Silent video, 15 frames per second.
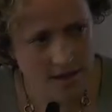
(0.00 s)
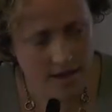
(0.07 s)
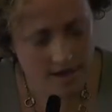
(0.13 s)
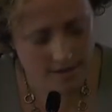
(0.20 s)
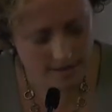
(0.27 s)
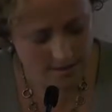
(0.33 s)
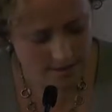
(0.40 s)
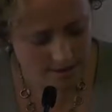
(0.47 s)

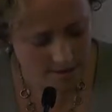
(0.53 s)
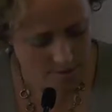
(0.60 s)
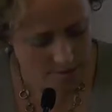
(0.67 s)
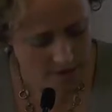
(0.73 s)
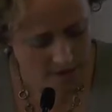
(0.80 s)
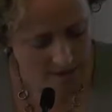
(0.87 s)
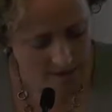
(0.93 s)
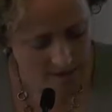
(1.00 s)
cut
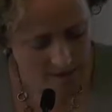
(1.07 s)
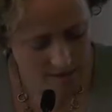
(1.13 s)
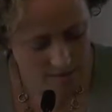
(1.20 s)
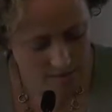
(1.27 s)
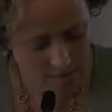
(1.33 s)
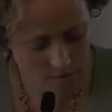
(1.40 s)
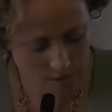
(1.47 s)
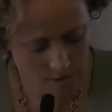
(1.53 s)
by a
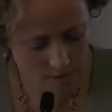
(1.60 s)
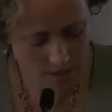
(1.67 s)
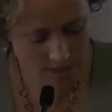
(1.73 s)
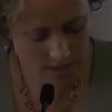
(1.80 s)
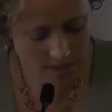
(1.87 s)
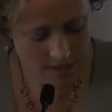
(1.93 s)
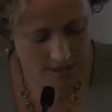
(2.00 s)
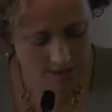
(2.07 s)
thin
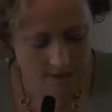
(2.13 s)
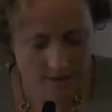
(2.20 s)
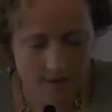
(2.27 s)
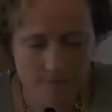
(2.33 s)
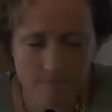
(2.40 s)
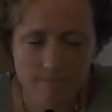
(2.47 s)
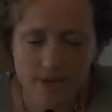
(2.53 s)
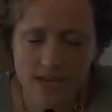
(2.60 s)
mewling
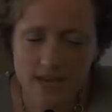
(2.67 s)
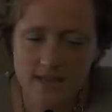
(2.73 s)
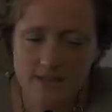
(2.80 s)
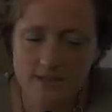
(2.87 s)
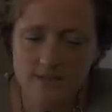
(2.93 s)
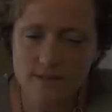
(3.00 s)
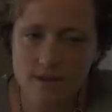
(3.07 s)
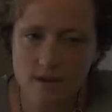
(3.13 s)
that made
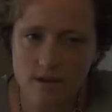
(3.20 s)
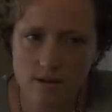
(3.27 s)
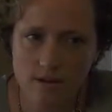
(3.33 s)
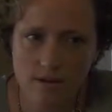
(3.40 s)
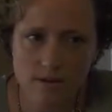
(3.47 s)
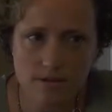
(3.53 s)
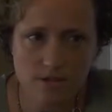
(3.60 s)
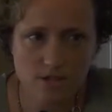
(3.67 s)
us
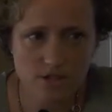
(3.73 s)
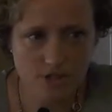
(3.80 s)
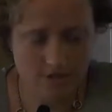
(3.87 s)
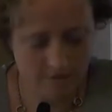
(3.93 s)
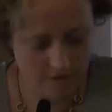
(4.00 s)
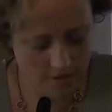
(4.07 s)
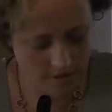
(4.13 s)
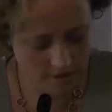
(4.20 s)
all
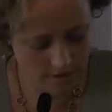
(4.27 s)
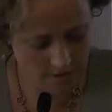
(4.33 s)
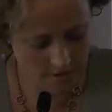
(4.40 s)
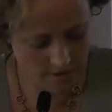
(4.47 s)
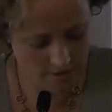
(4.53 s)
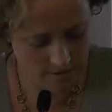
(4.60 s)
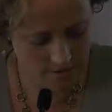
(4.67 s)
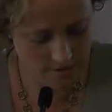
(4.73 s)
shiver.
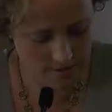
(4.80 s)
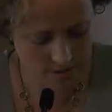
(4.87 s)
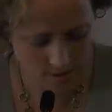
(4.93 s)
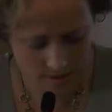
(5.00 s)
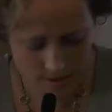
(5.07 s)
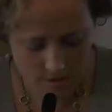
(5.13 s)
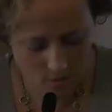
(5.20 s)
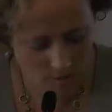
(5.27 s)

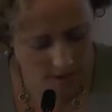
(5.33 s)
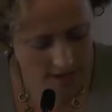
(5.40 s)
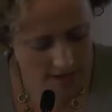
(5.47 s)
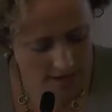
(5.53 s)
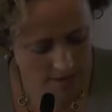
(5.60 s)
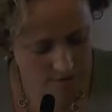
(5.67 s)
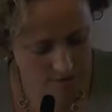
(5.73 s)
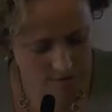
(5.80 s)
The
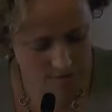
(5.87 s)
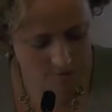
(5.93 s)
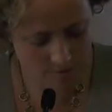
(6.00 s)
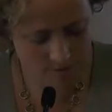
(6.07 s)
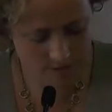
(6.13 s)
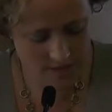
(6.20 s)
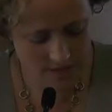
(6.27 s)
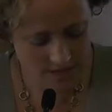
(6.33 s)
waiting
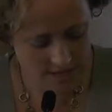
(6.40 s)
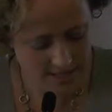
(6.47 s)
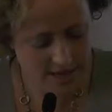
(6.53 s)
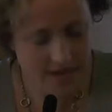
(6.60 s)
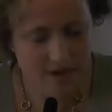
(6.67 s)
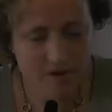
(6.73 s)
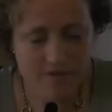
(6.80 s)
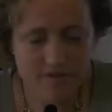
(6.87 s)
room's
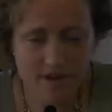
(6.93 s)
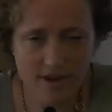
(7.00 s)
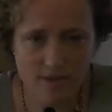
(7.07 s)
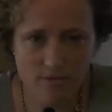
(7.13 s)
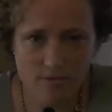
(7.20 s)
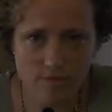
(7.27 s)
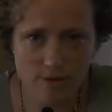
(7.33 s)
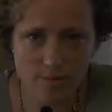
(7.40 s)

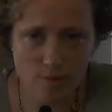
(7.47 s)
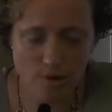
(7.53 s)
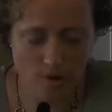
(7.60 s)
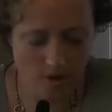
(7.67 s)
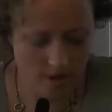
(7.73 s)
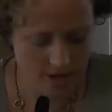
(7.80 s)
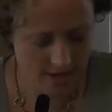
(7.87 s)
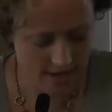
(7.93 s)
terrified
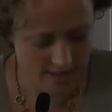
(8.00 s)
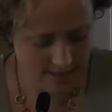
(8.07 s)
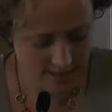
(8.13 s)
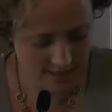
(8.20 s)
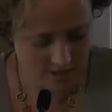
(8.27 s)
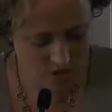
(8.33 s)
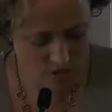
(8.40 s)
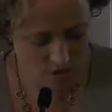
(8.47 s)
ripple as
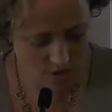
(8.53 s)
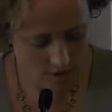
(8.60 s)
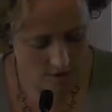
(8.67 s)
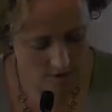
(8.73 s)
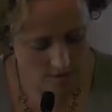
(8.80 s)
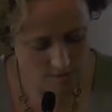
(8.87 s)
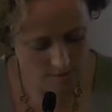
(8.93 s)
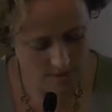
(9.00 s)
I
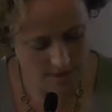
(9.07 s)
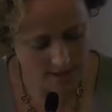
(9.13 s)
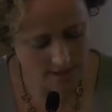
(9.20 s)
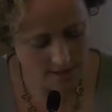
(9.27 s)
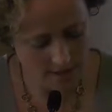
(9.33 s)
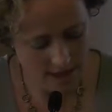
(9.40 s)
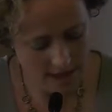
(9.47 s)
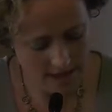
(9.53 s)
struggled with the
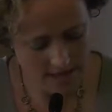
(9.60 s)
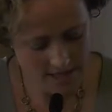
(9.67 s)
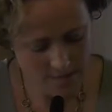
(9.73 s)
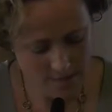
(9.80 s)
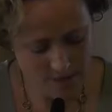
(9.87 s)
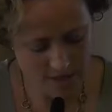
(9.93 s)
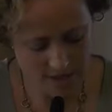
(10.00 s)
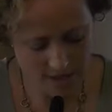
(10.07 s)

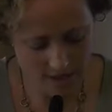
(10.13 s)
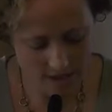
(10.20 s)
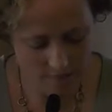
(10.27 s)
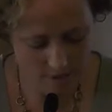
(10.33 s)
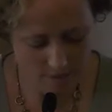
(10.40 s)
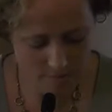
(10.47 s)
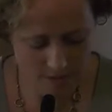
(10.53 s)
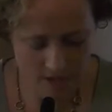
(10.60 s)
clasp that
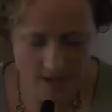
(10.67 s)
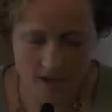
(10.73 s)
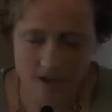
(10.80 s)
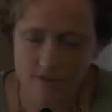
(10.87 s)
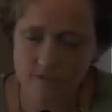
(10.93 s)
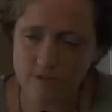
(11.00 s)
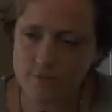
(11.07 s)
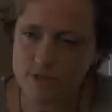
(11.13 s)
kept me
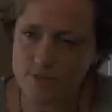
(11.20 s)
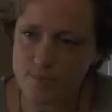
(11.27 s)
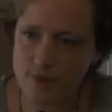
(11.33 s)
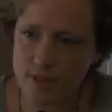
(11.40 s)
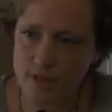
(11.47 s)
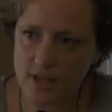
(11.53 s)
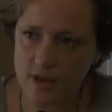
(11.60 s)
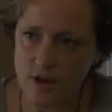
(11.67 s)
from
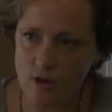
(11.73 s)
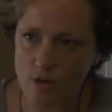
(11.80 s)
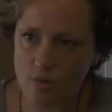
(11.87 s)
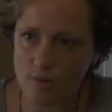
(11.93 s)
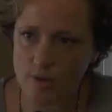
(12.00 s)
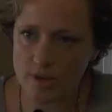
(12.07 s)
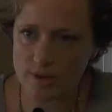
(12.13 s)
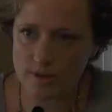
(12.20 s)
spilling
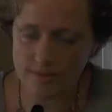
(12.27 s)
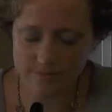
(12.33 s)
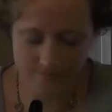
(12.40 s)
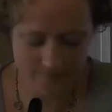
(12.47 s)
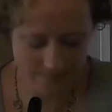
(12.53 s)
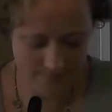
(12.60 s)
open.